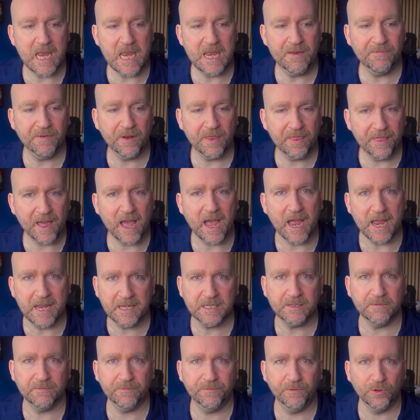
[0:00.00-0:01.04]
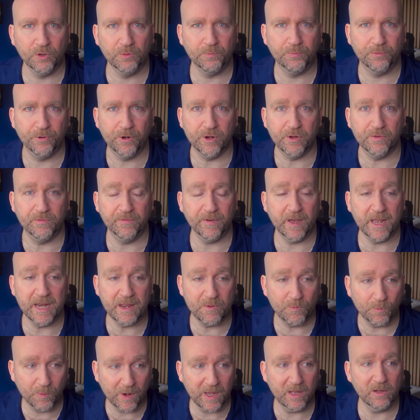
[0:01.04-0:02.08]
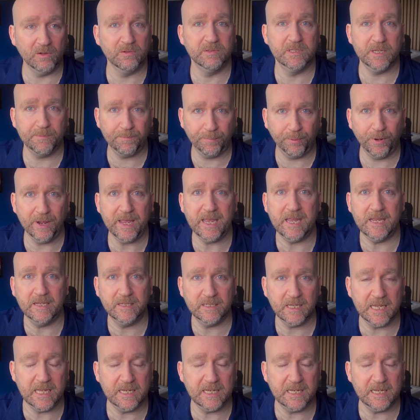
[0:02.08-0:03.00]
even that isn't foolproof and it will deplete.